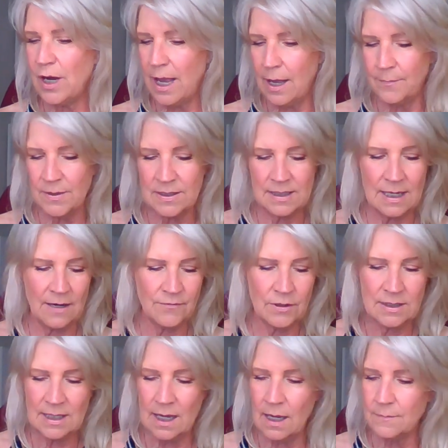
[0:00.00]
happens every
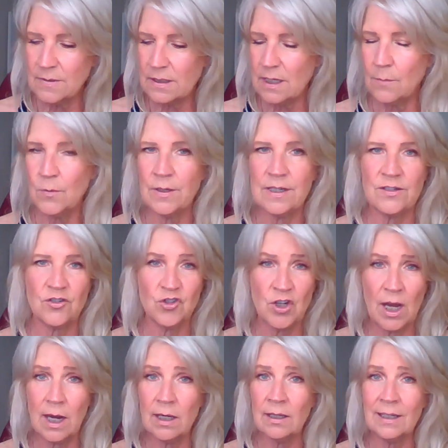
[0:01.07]
time someone is
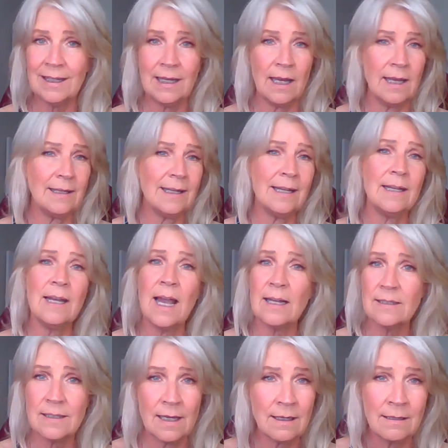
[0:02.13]
channeling and
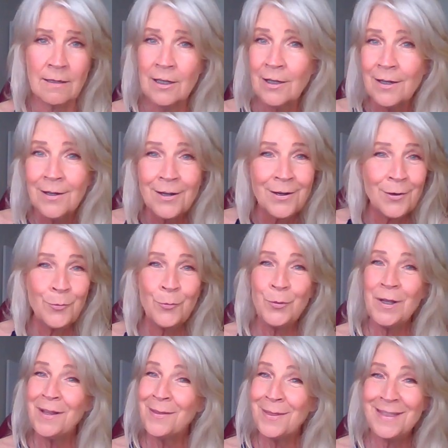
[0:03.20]
connecting
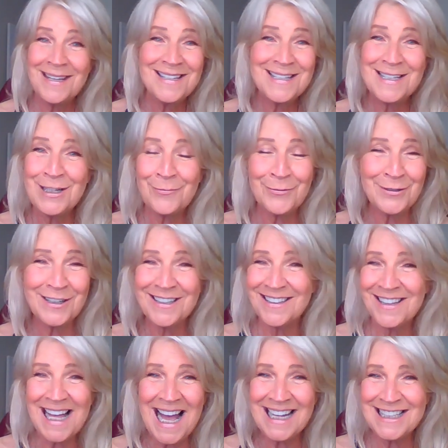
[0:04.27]
with these different
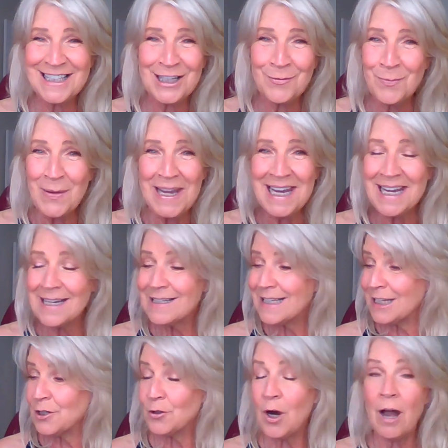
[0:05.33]
galactic beings
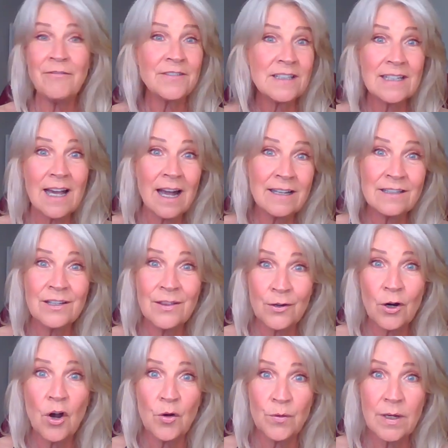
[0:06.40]
that are often tied to
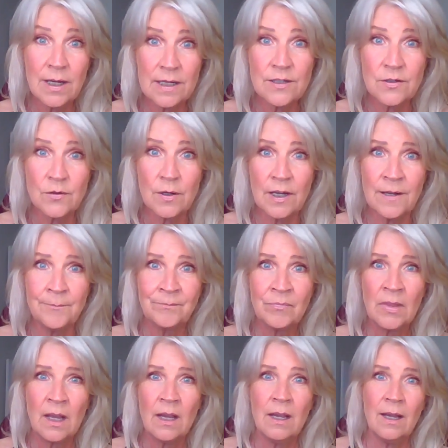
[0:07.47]
their own history.
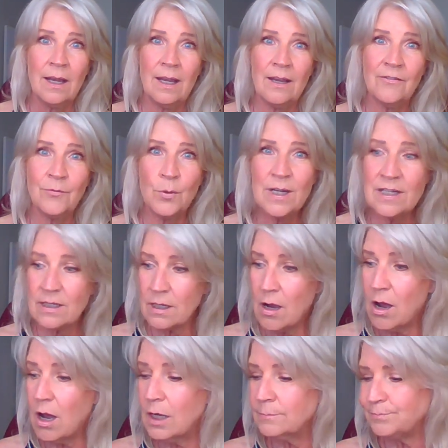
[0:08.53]
If we
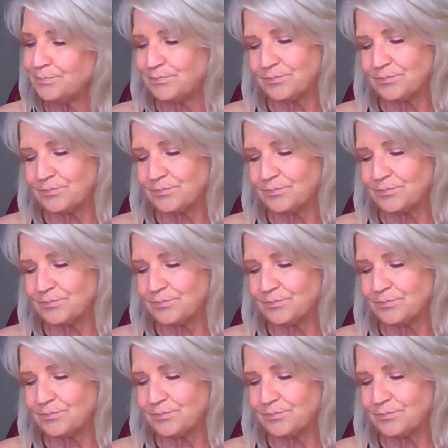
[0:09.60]
saw